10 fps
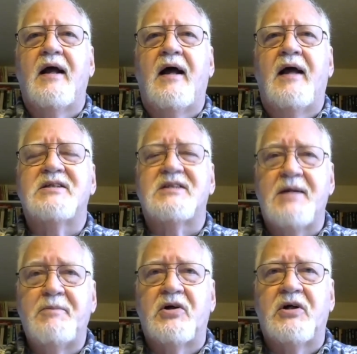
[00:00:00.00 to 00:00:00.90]

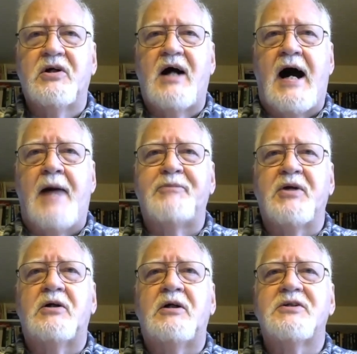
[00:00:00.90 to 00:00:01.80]
similar
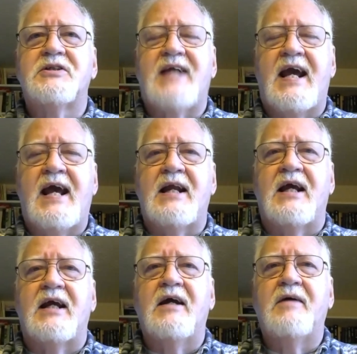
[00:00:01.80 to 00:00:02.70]
optical
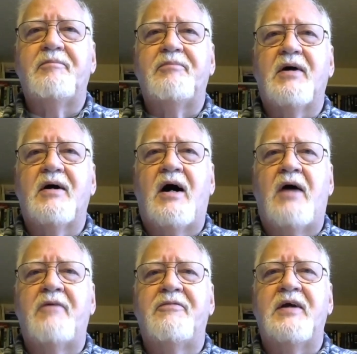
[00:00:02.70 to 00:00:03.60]
scanning
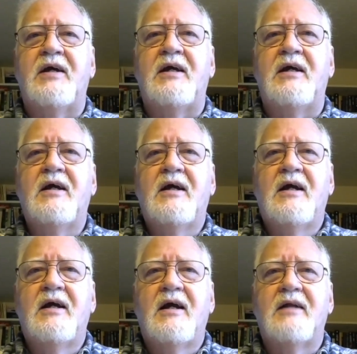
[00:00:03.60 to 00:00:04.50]
of the
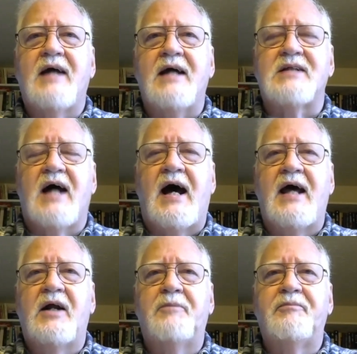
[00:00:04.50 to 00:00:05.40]
test
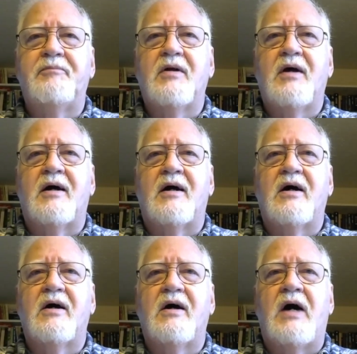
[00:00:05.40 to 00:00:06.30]
item
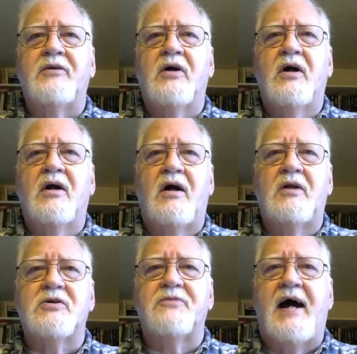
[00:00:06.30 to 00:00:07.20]
under
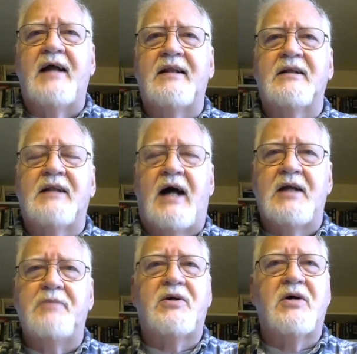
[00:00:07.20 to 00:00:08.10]
ultraviolet
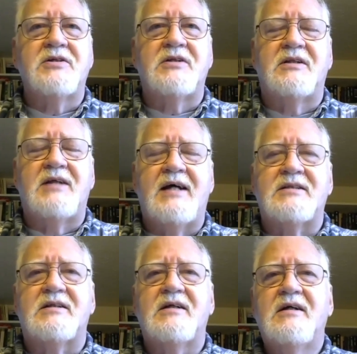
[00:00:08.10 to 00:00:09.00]
light, because the
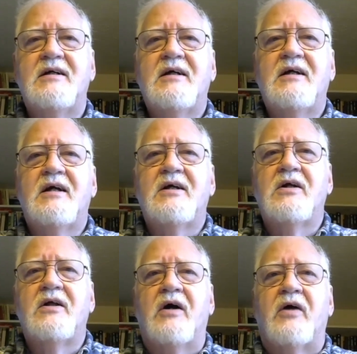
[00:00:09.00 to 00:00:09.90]
test
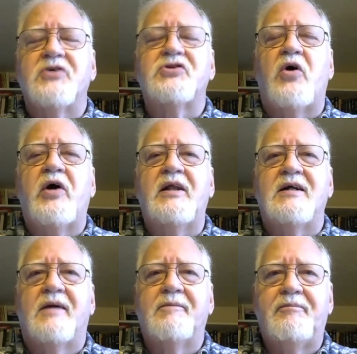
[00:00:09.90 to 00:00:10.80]
or the
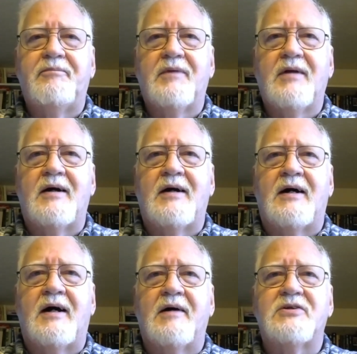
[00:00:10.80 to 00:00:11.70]
soiling
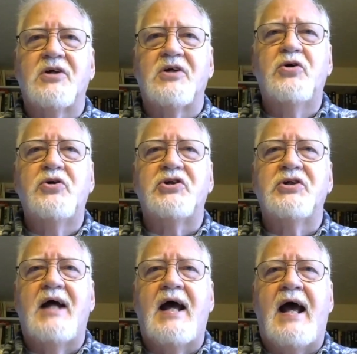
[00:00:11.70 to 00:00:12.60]

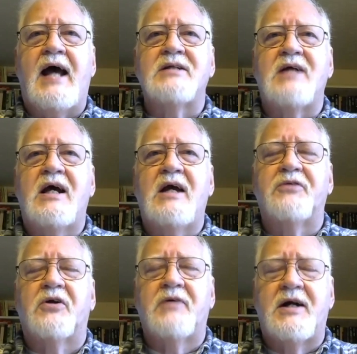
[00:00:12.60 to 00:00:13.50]
solution has a
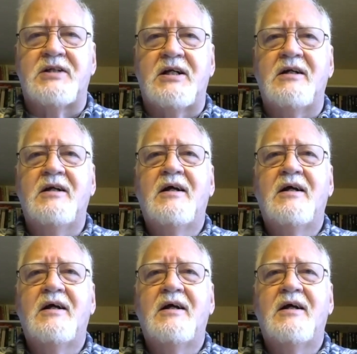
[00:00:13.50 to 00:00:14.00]
fluorescing